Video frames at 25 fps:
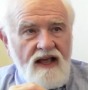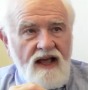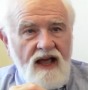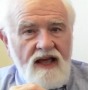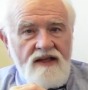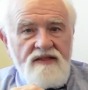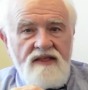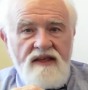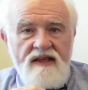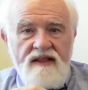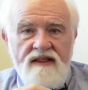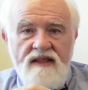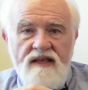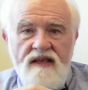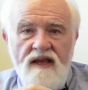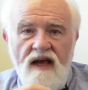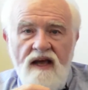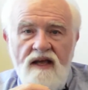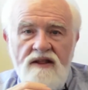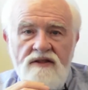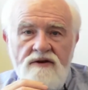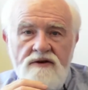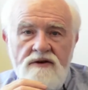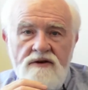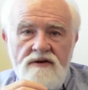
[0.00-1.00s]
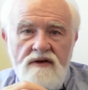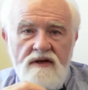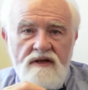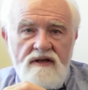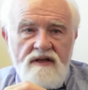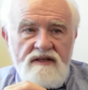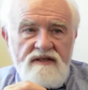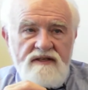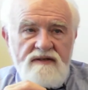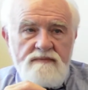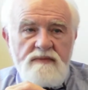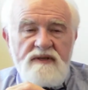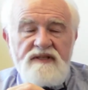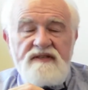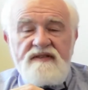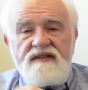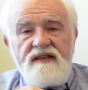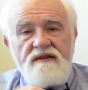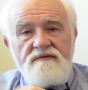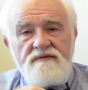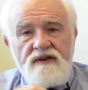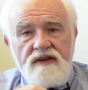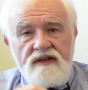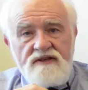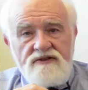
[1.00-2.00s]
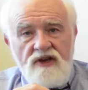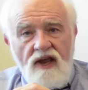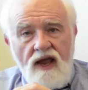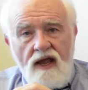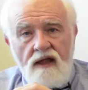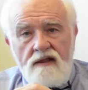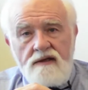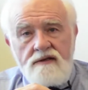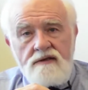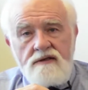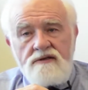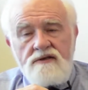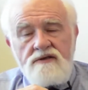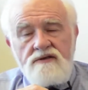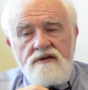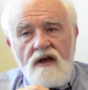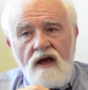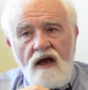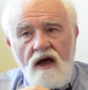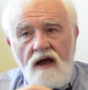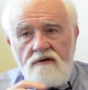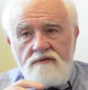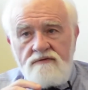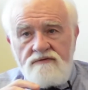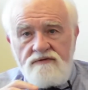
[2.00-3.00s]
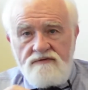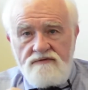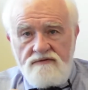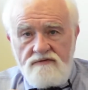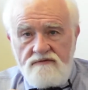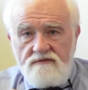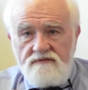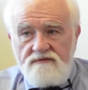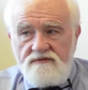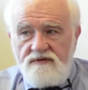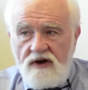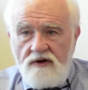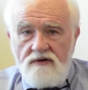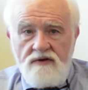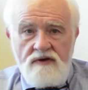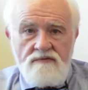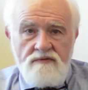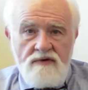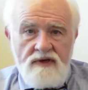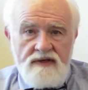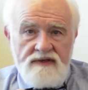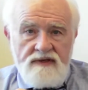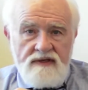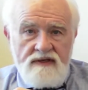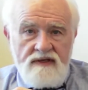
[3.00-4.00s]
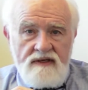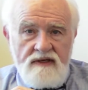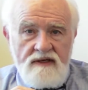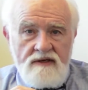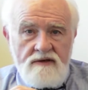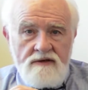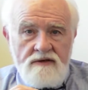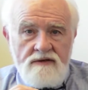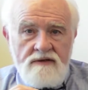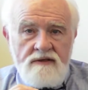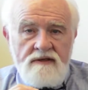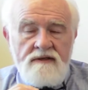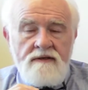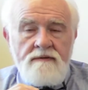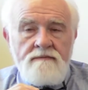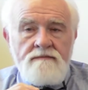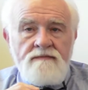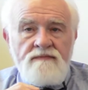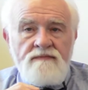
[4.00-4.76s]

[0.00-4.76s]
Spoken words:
I think the other specific challenge of very recent years